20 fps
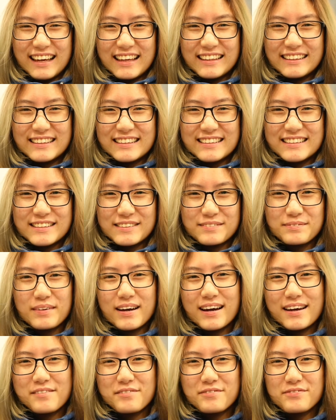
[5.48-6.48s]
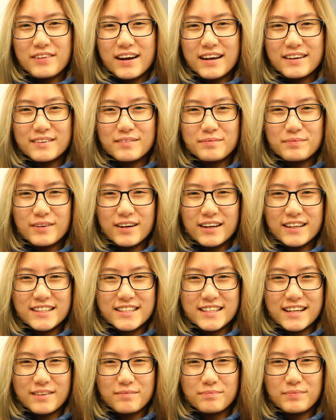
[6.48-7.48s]
and this is my final
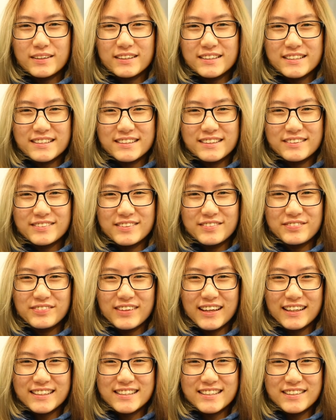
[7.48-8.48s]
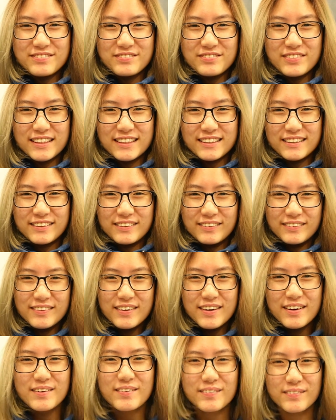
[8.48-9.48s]
project personal reflection video.
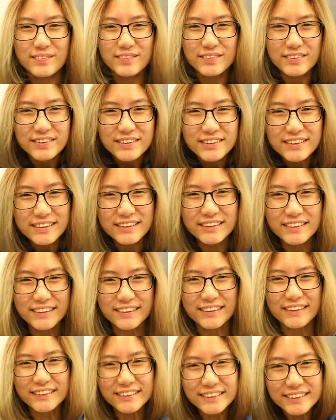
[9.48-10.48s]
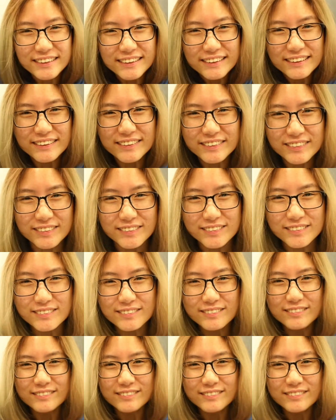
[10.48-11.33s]
Woo!